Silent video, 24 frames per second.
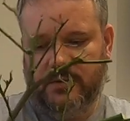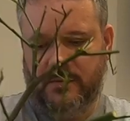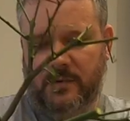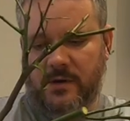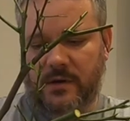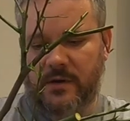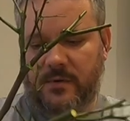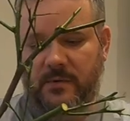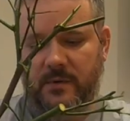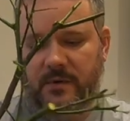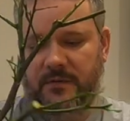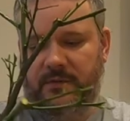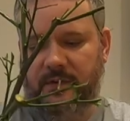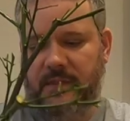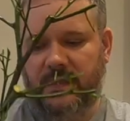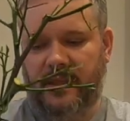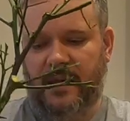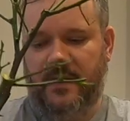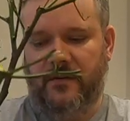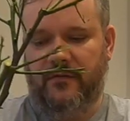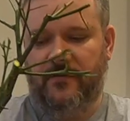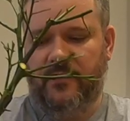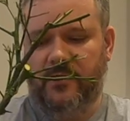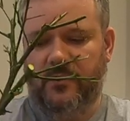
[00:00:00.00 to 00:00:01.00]
to work with and
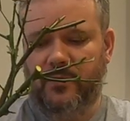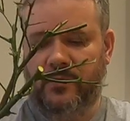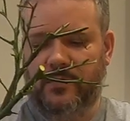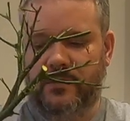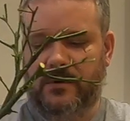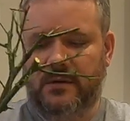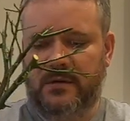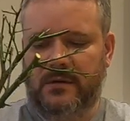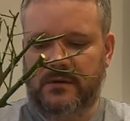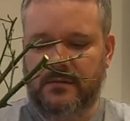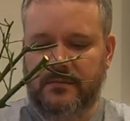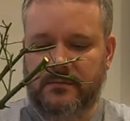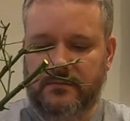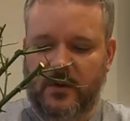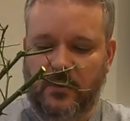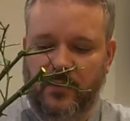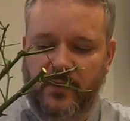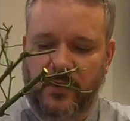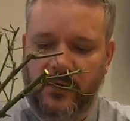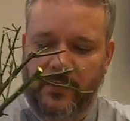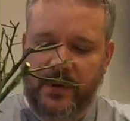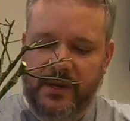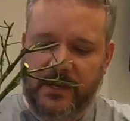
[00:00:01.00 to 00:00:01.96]
that root, although